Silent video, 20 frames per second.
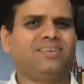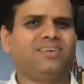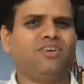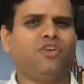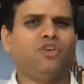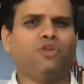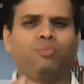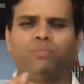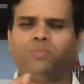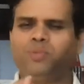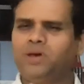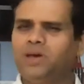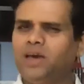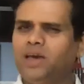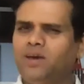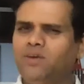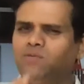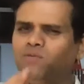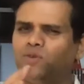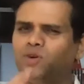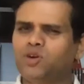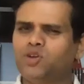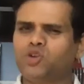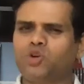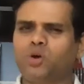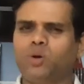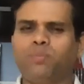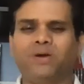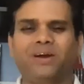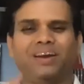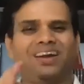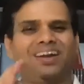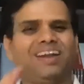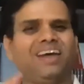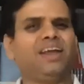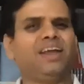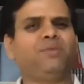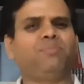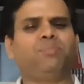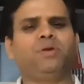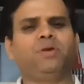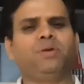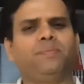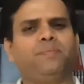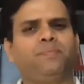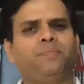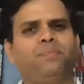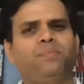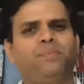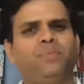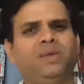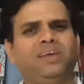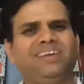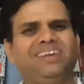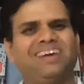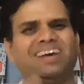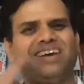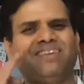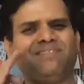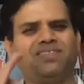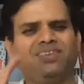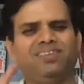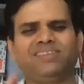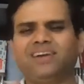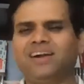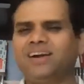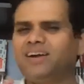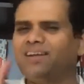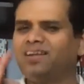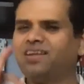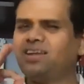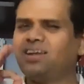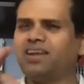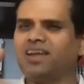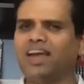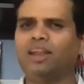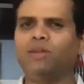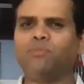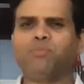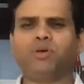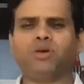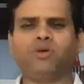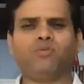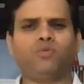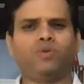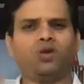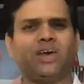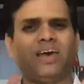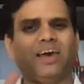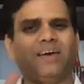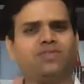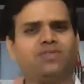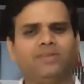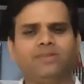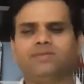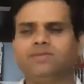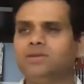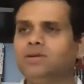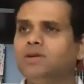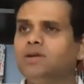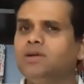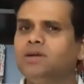of PIM workshop at 9 p.m. Being every Saturday at 9 p.m., we have this